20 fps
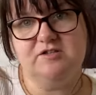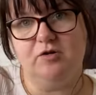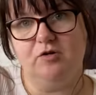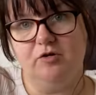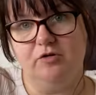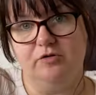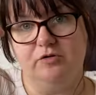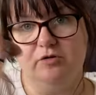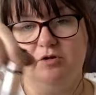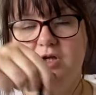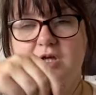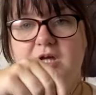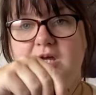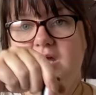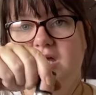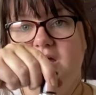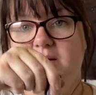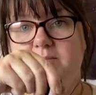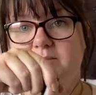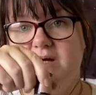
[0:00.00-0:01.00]
this on
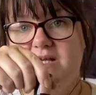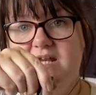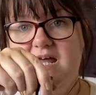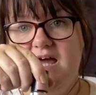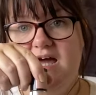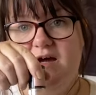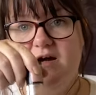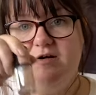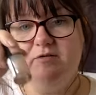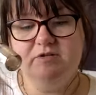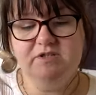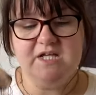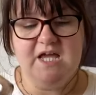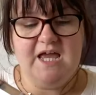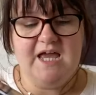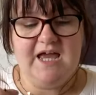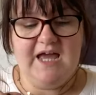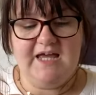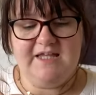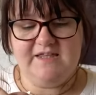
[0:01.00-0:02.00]
my nails
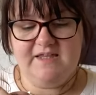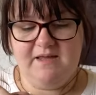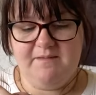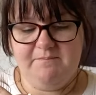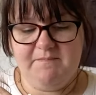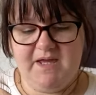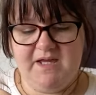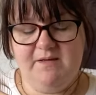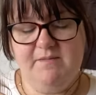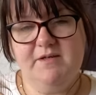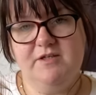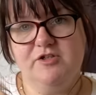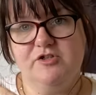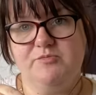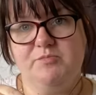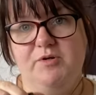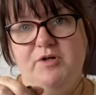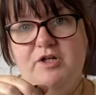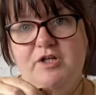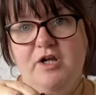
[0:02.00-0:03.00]
and then maybe
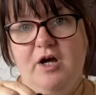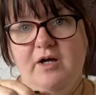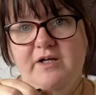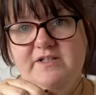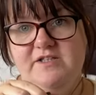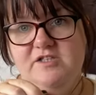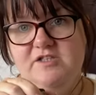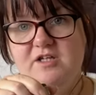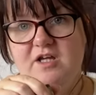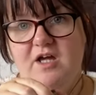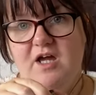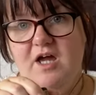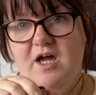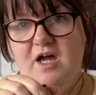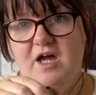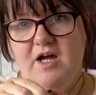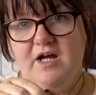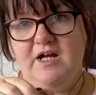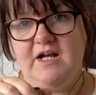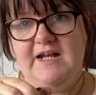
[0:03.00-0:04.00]
just put a nice
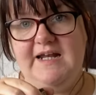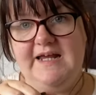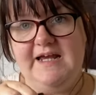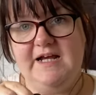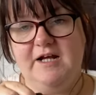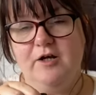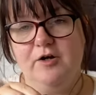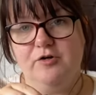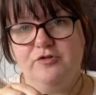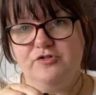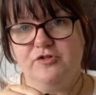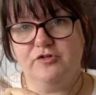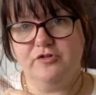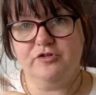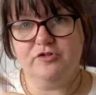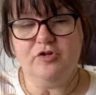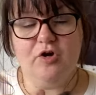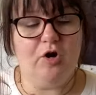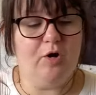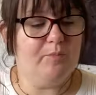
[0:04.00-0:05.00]
clear gloss
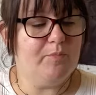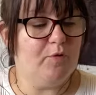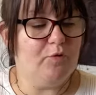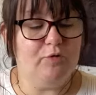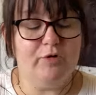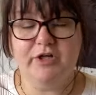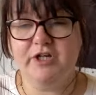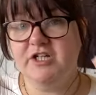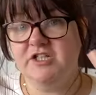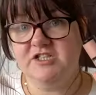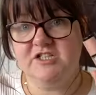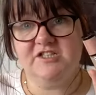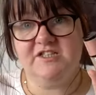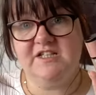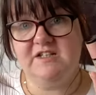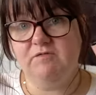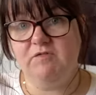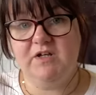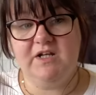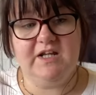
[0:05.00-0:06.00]
on the top, or you could
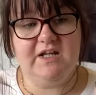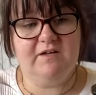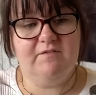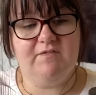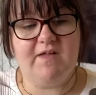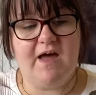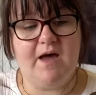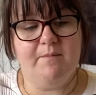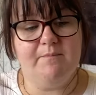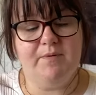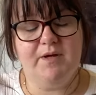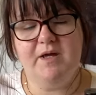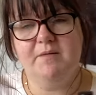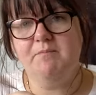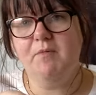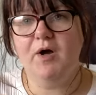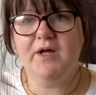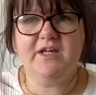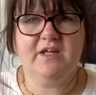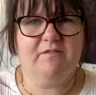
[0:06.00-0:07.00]
just even leave that, but
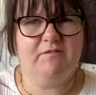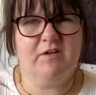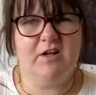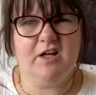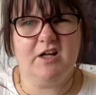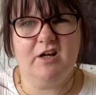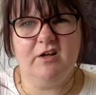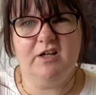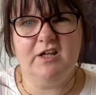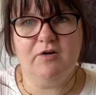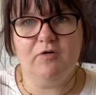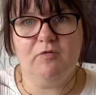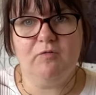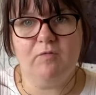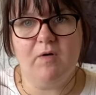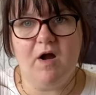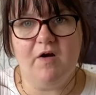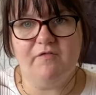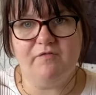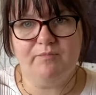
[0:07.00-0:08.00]
it might give you like a little
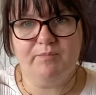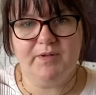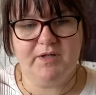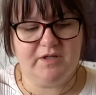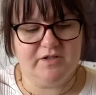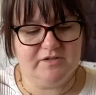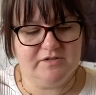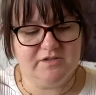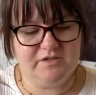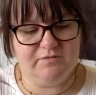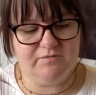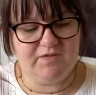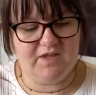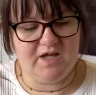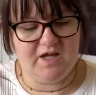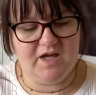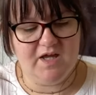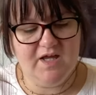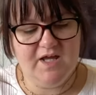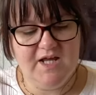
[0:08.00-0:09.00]
rough because of
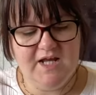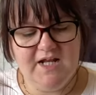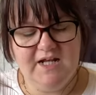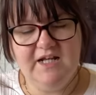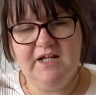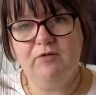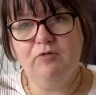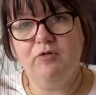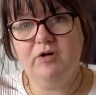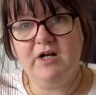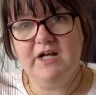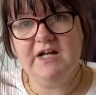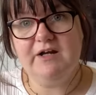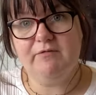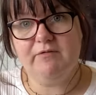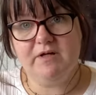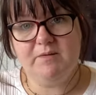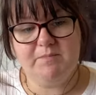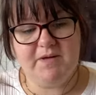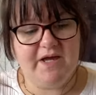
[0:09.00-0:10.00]
the little
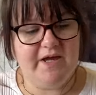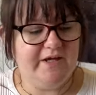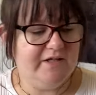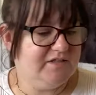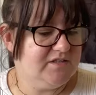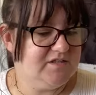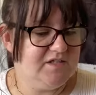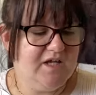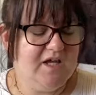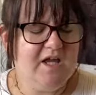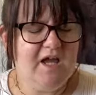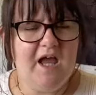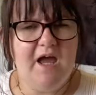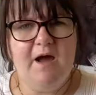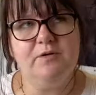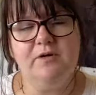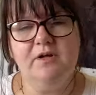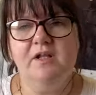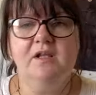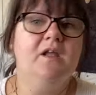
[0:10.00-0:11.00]
glittery bits.
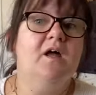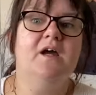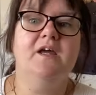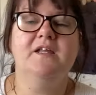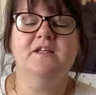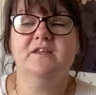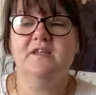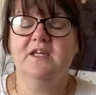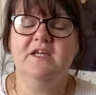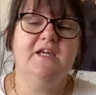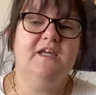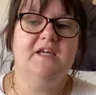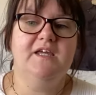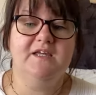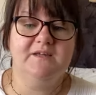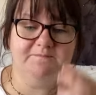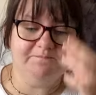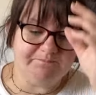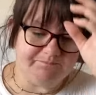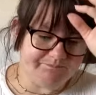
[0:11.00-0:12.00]
But like
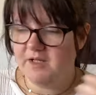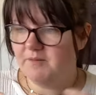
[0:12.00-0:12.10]
the